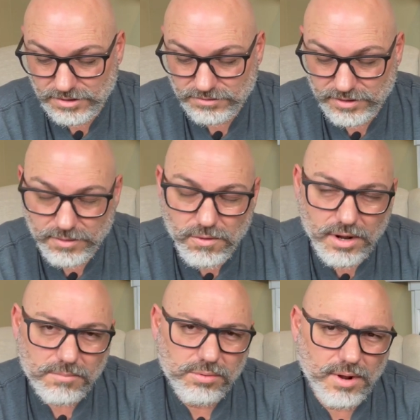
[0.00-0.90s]
So they
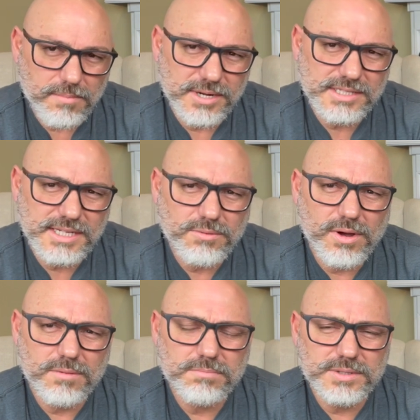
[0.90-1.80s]
want prominence, they
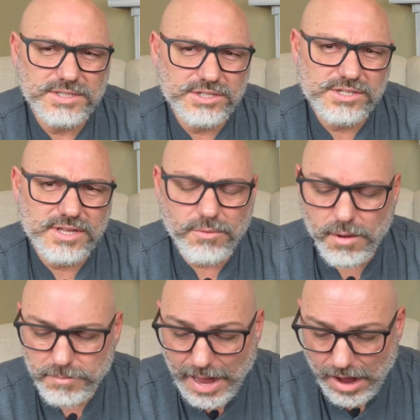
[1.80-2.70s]
want position, they
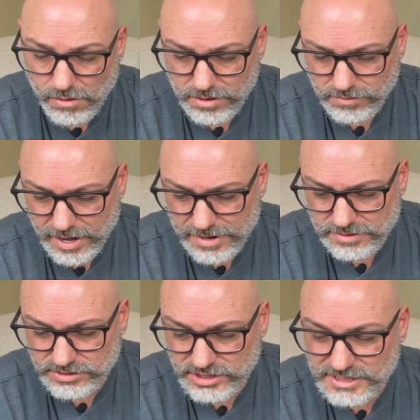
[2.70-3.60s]
want power,
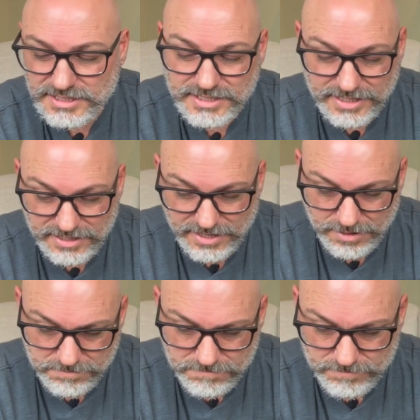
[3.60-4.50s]
right? Jesus said to
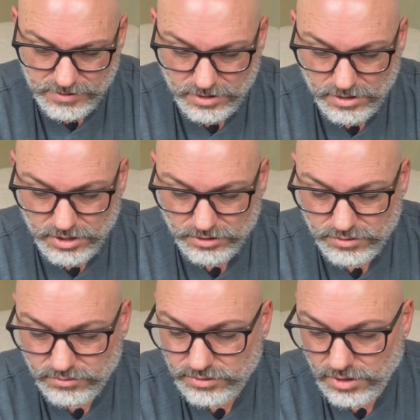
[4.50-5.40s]
them,
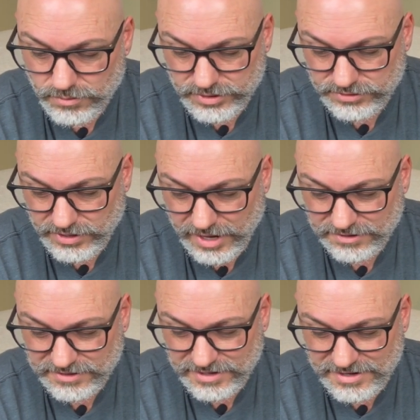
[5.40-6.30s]
"You don't know what you're
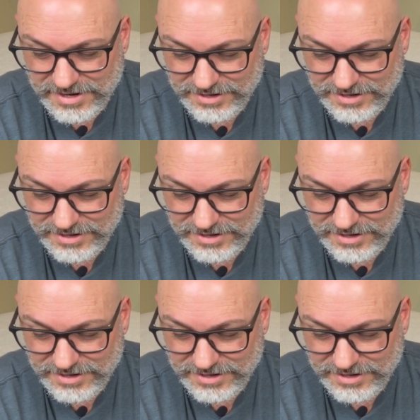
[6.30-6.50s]
asking.